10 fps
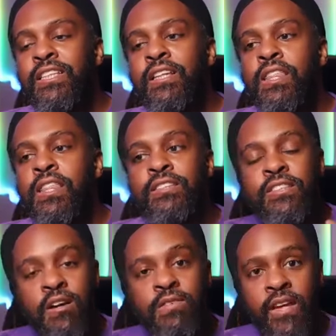the
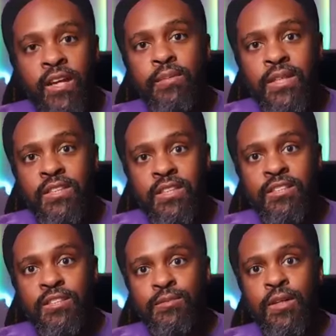self-care piece of
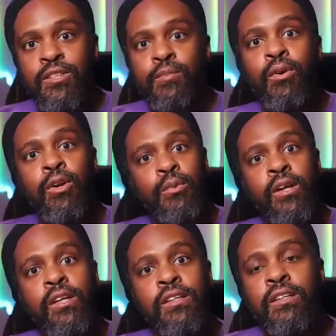this is most important.
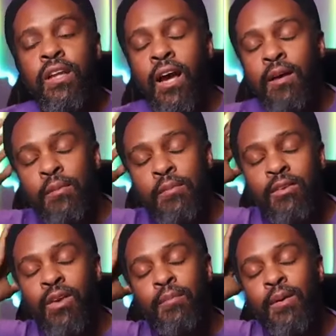I'm gonna
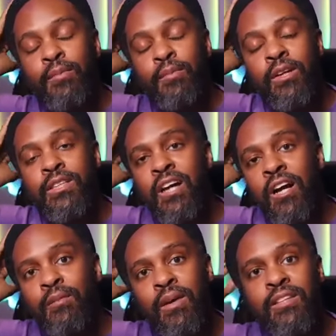wrap up and we're gonna
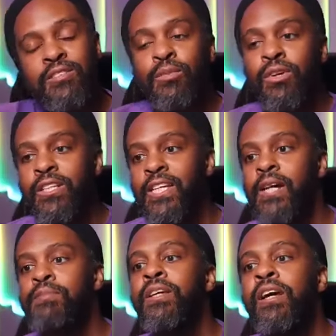talk about this more in
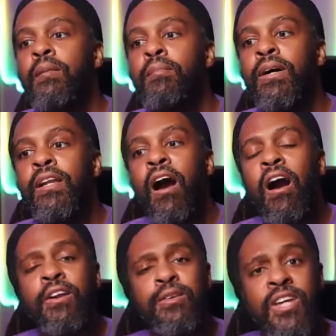depth. But
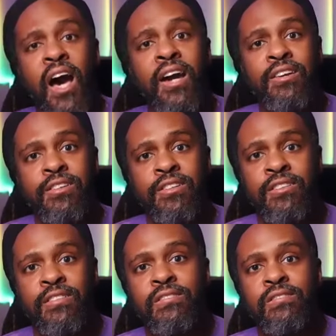are you tired?
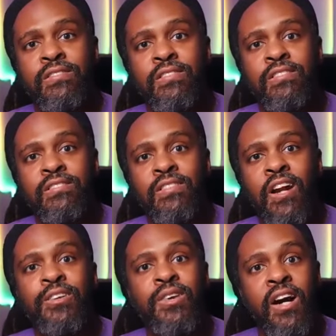
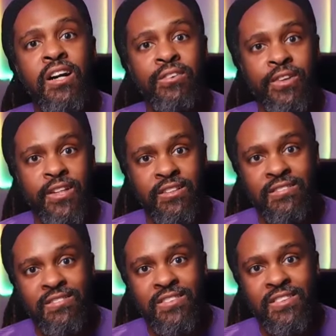Are you hungry?
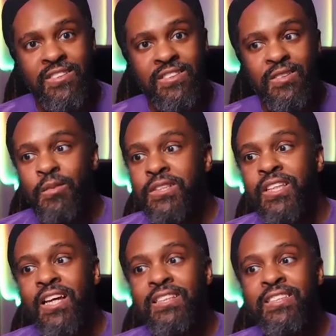When's the
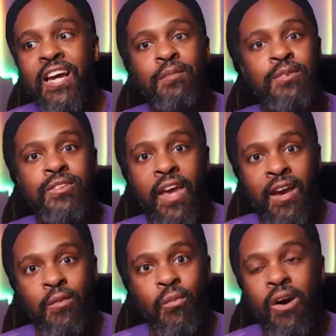last time you
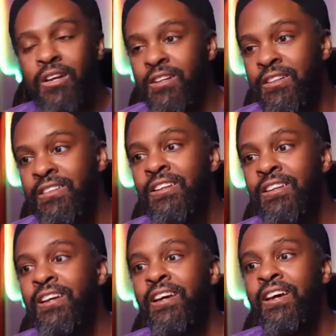had water?
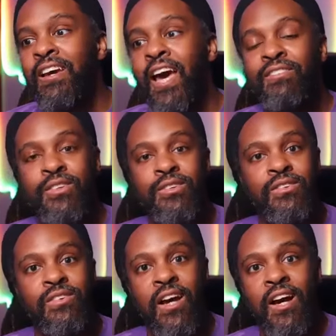Have
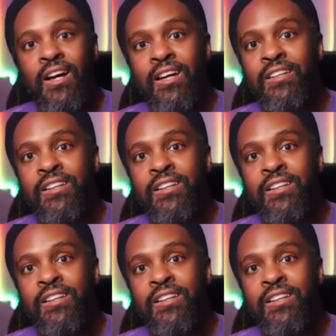you have